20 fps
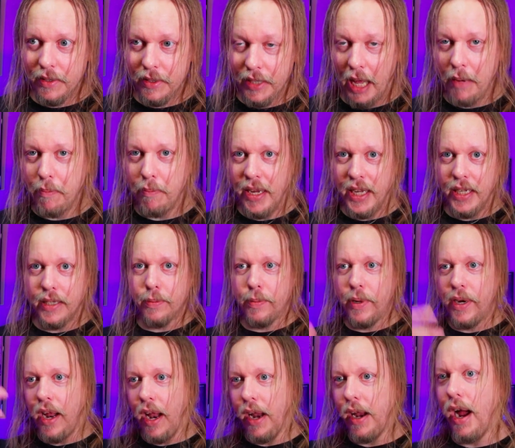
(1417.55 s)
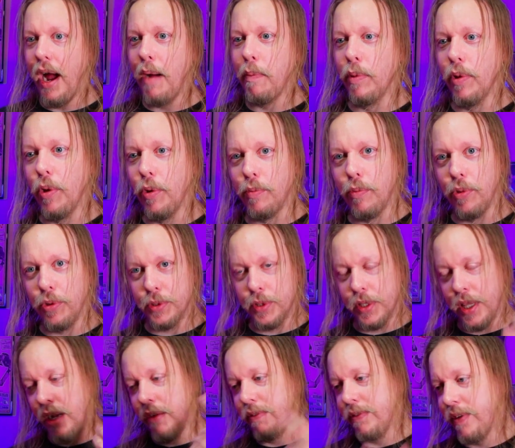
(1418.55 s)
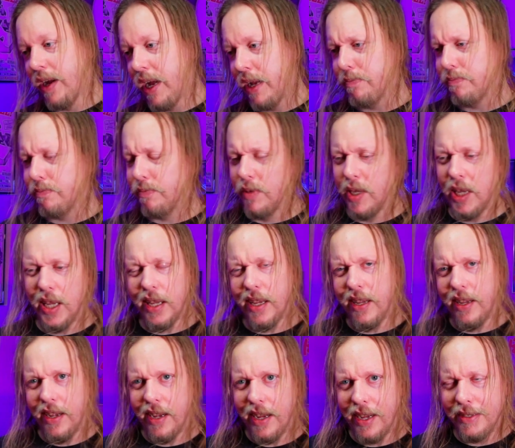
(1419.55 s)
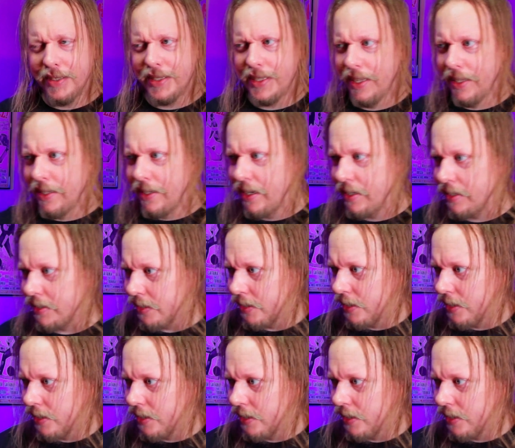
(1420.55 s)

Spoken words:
That means when I upload more stuff. I'm still not